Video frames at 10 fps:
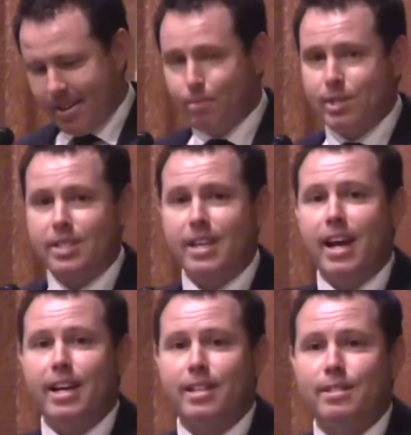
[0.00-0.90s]
it was a
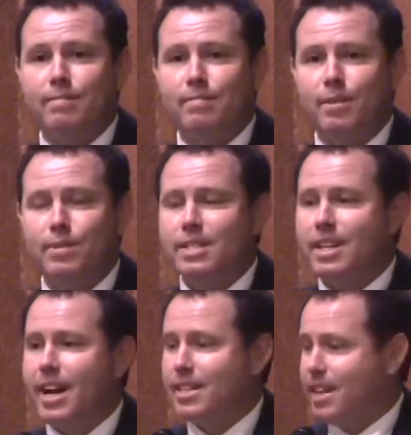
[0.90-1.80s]
change. It was a
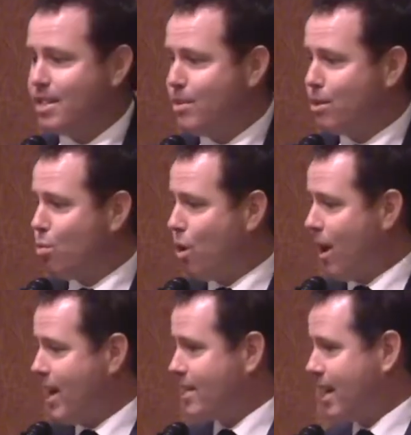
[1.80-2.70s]
change. Now, she was a
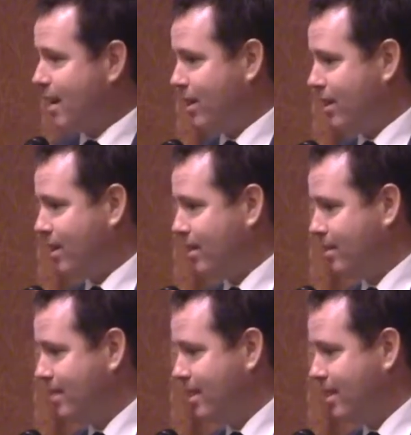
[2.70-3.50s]
wise country girl.